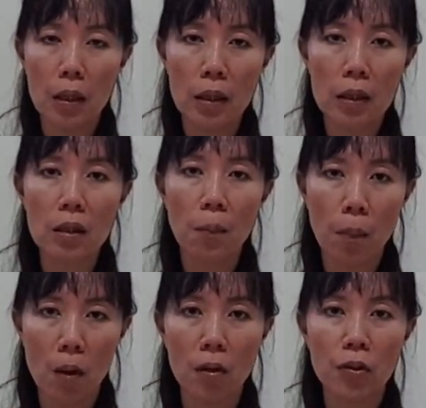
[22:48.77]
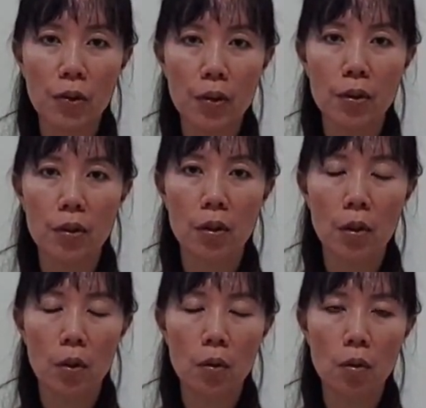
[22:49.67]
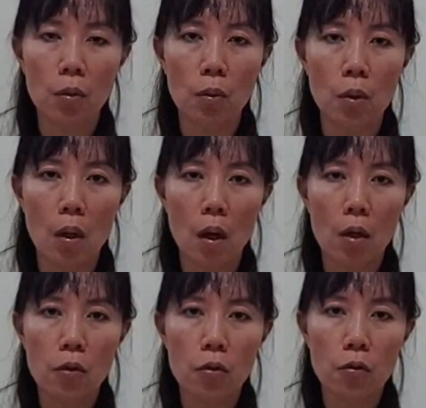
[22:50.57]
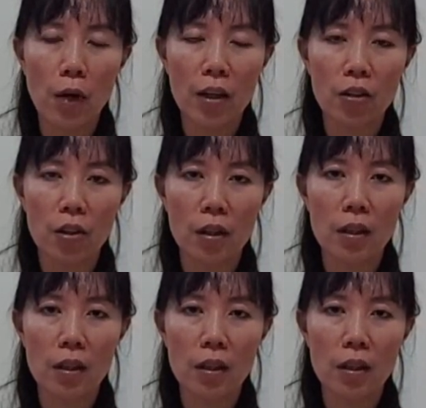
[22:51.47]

in the postures to stretch